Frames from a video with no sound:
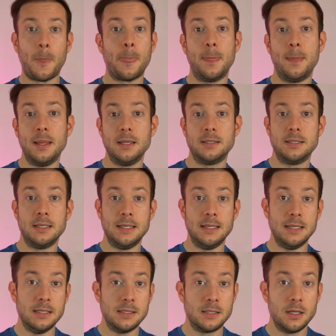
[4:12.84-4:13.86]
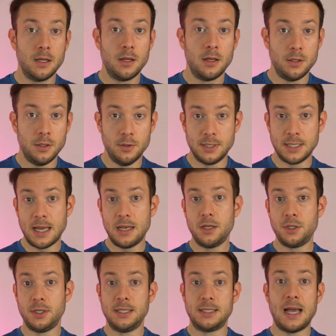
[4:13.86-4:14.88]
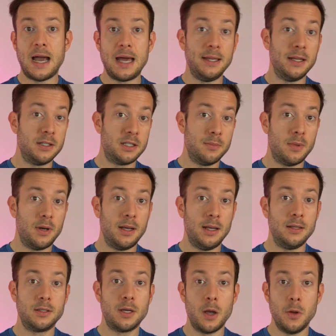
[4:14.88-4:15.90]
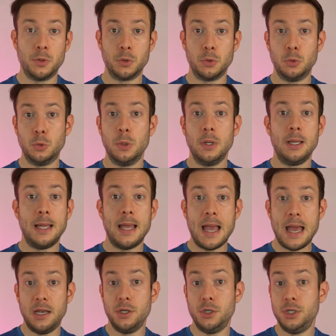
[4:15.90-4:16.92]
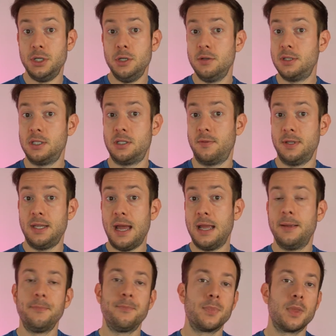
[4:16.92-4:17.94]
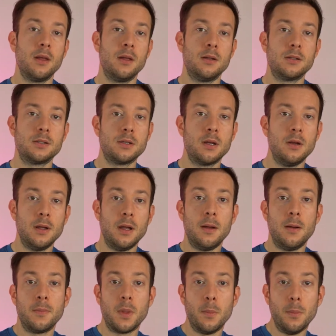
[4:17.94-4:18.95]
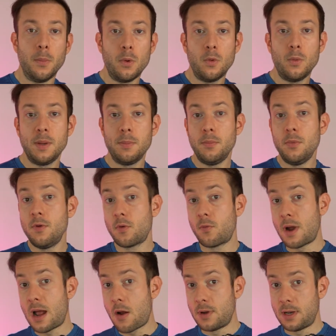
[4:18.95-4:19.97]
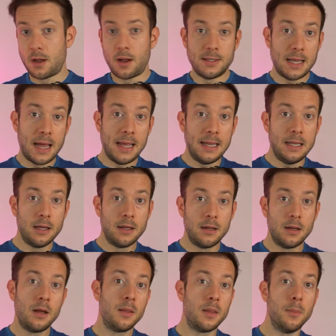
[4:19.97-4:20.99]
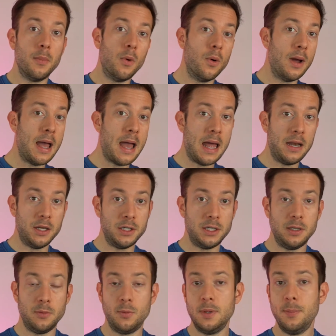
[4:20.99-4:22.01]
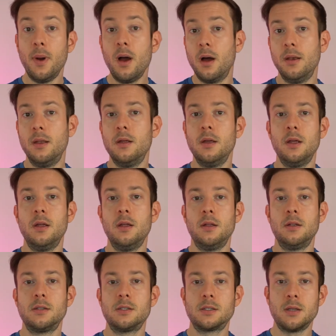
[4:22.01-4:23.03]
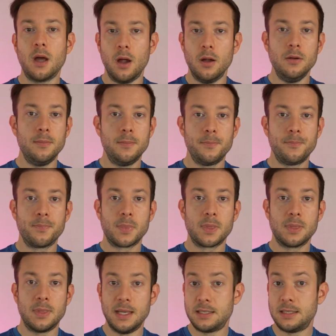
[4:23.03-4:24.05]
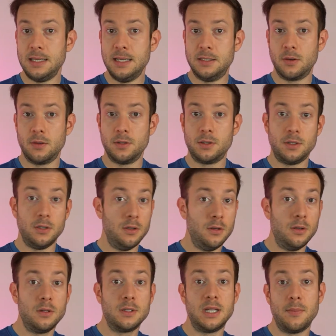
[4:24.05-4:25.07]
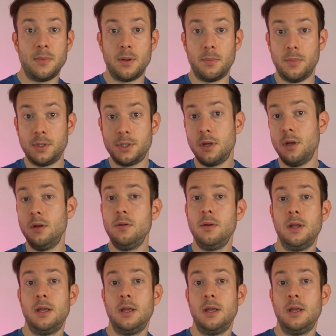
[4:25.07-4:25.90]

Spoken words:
This is using energy. It's adding to my total energy uses of the day. So the more we move around in our day, the more energy we burn. So this leads on to tip number 2,